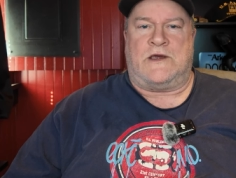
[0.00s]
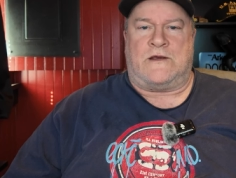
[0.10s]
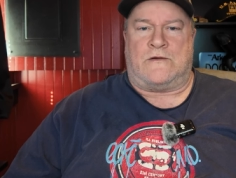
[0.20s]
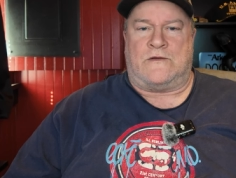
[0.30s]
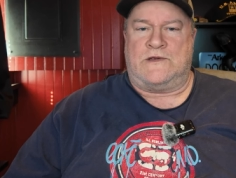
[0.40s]

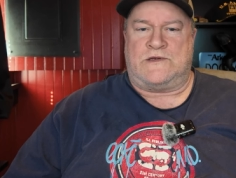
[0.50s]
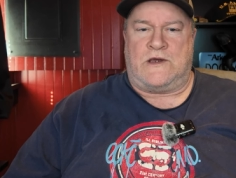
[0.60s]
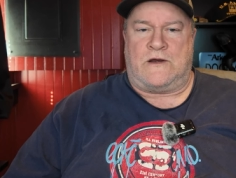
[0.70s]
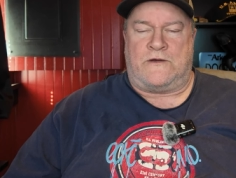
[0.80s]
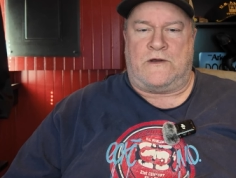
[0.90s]
channel. This
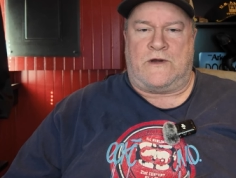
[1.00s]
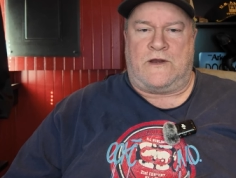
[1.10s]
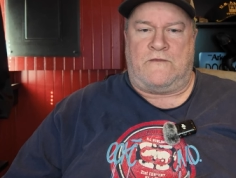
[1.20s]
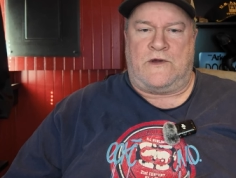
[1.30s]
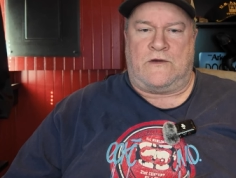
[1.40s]
channel don't
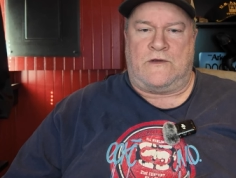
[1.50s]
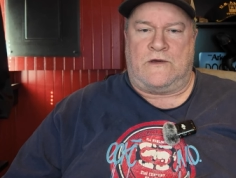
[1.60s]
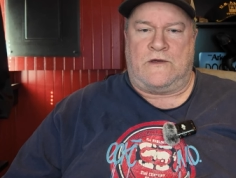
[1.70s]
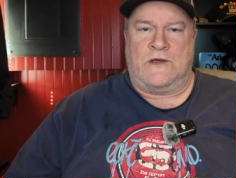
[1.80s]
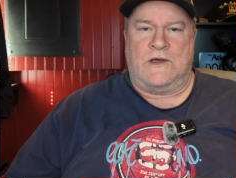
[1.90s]
have near
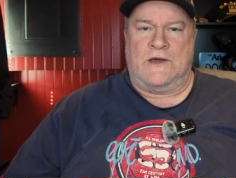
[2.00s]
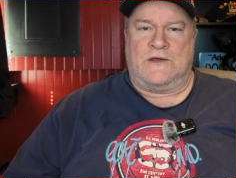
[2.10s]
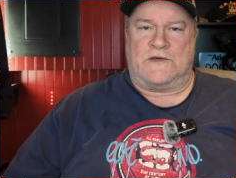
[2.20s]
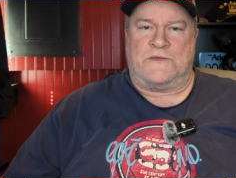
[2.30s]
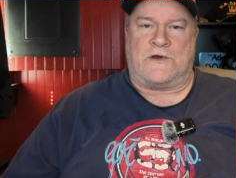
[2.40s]
the
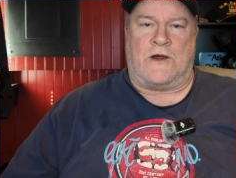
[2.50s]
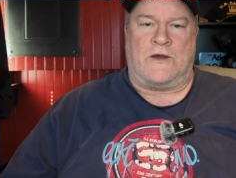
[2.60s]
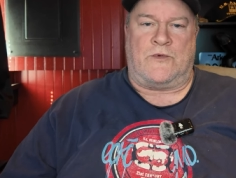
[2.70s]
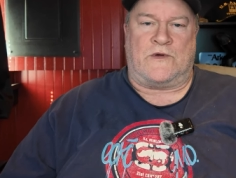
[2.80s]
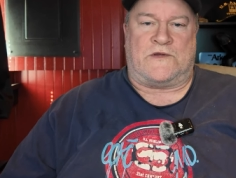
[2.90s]

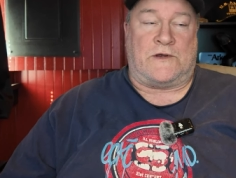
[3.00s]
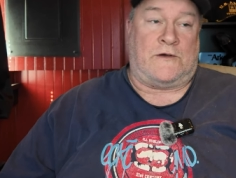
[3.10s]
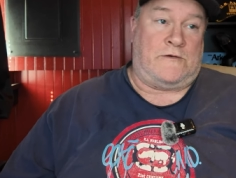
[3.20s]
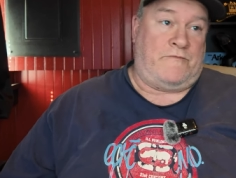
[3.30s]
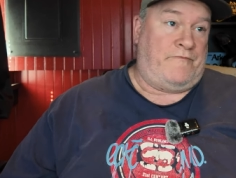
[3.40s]
subscribers.
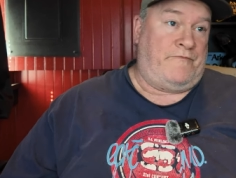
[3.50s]
So,